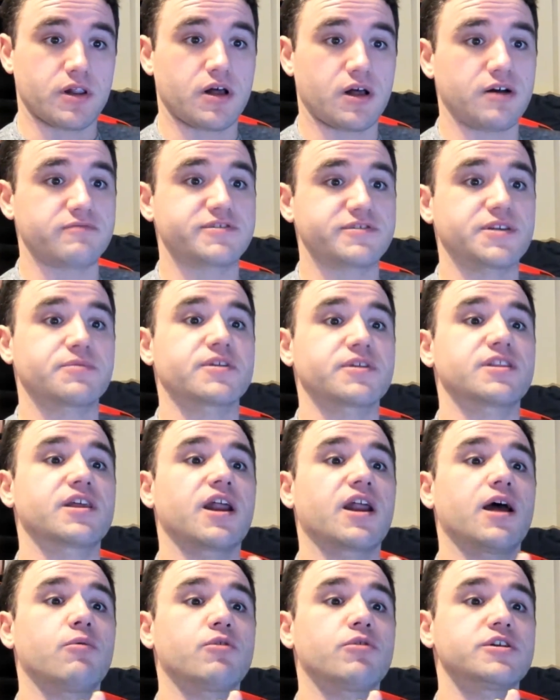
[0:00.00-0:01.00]
of something that I
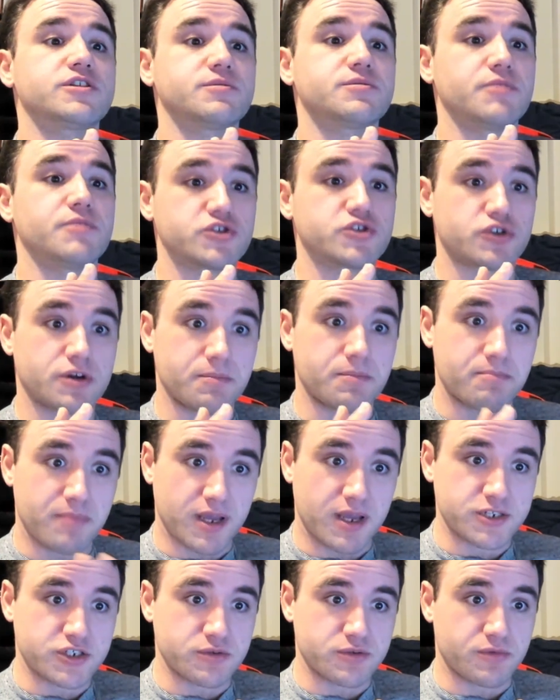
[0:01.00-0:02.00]
wanted to make sure to
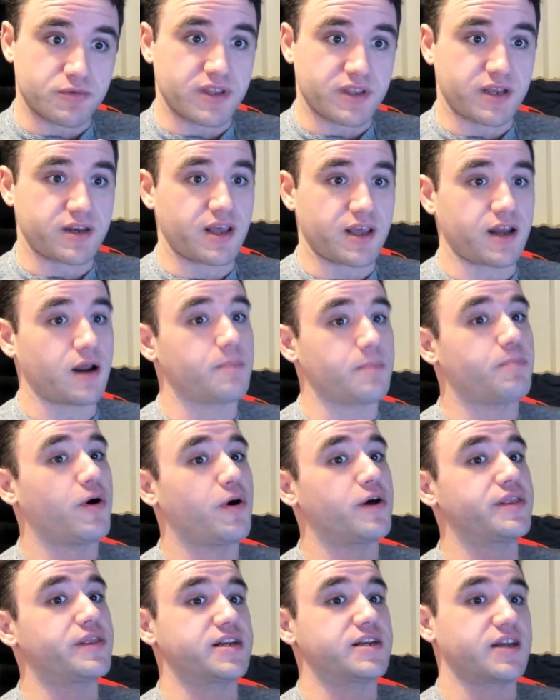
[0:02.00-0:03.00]
mention within that, upon
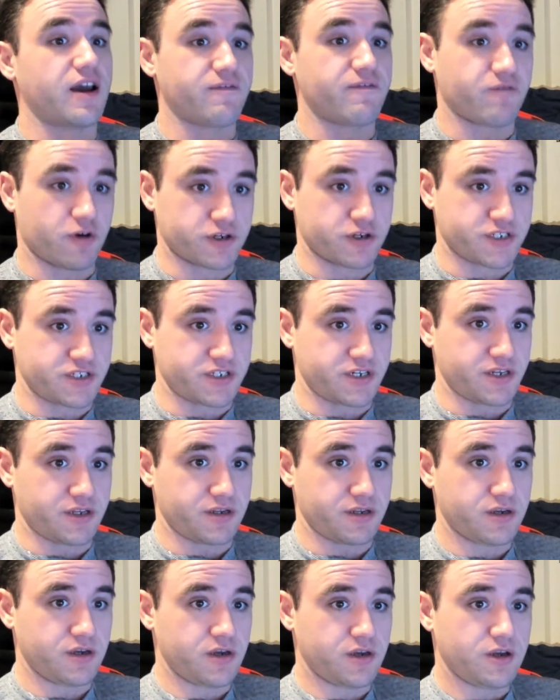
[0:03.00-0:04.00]
that diversity.
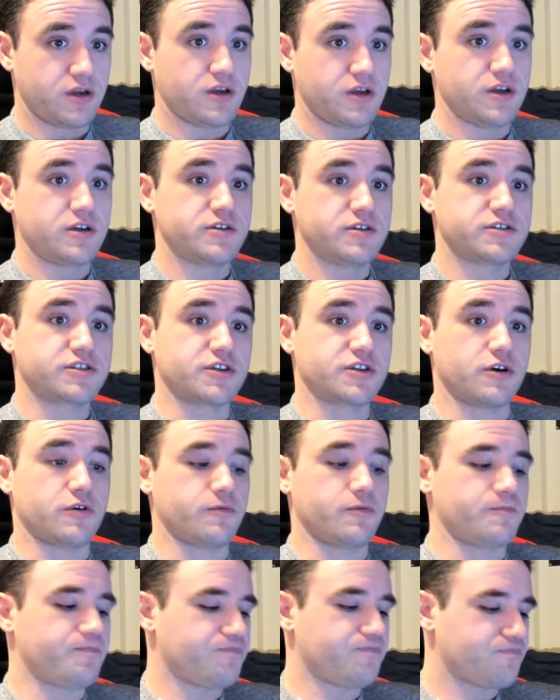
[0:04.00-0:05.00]
So,
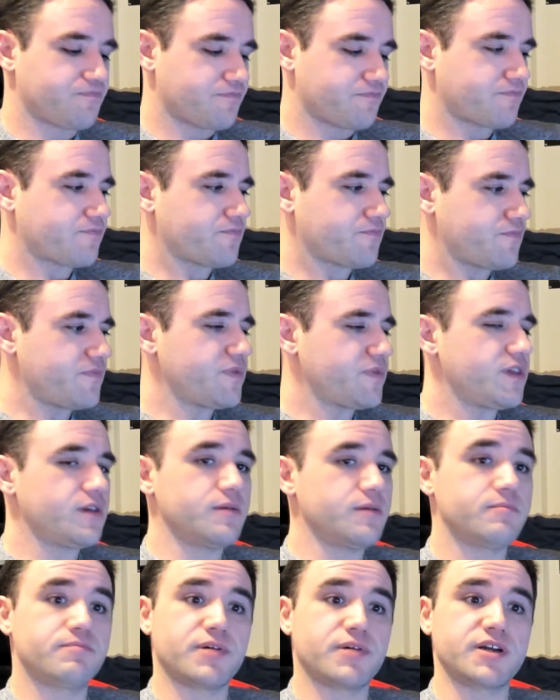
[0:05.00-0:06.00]

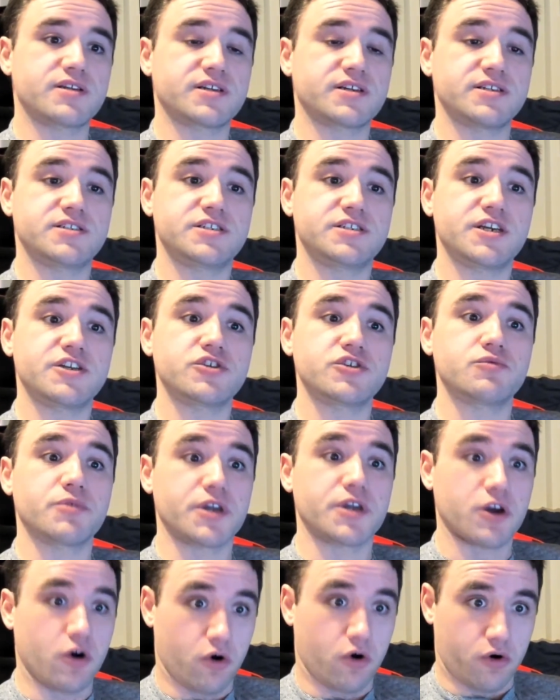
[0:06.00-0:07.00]
but continuing
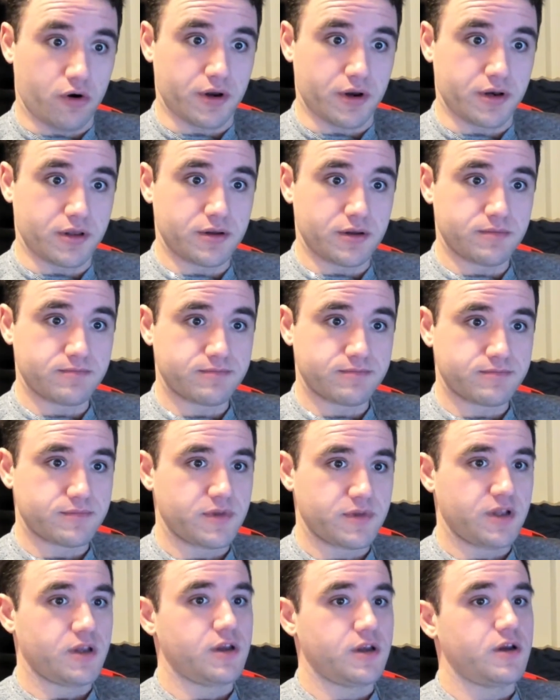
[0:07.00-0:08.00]
on,
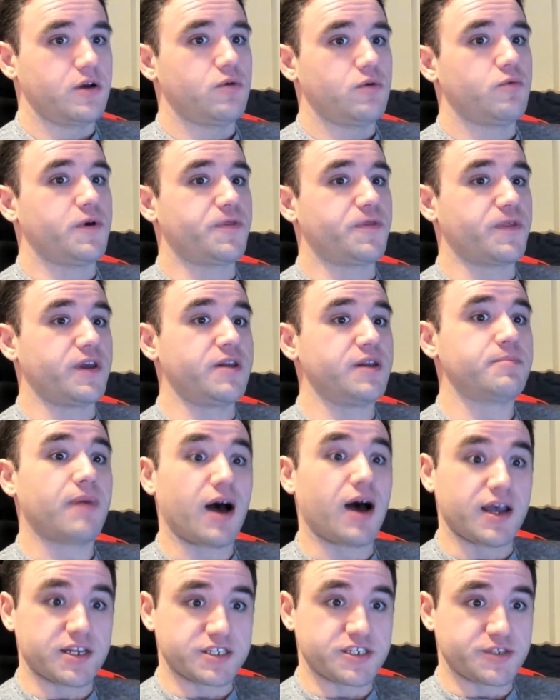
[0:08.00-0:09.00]
within my
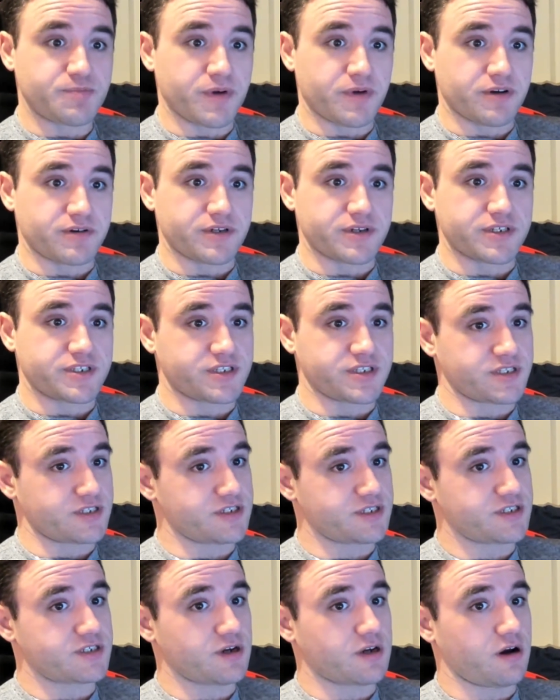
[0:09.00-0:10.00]

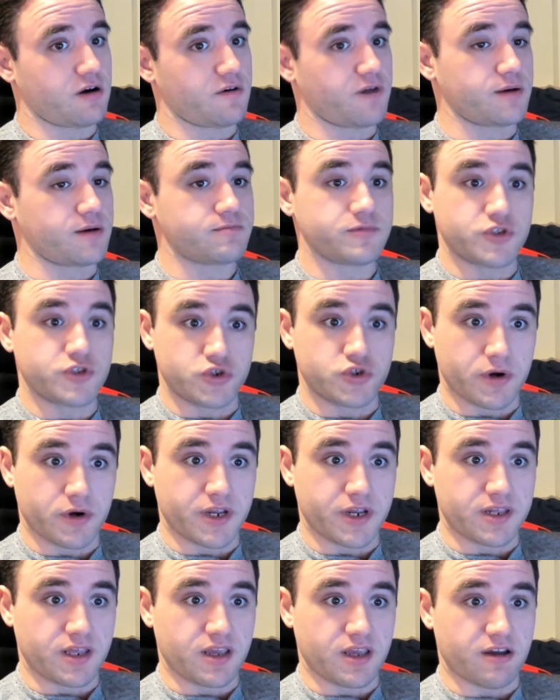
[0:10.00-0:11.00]
experiences of joining
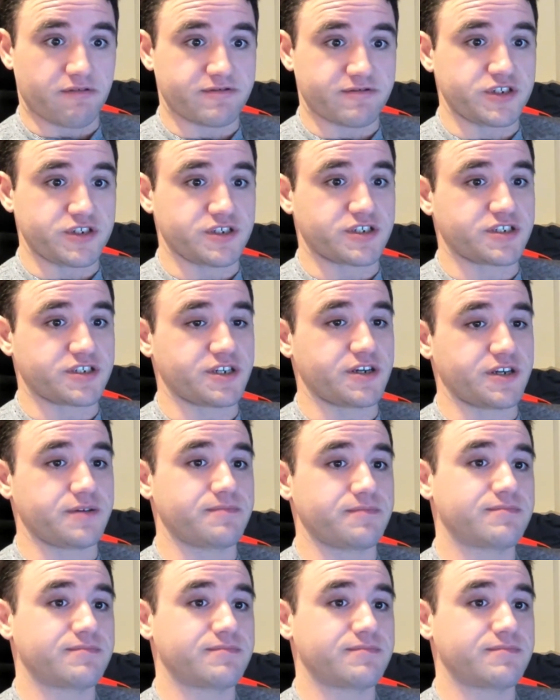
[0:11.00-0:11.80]
the FGC,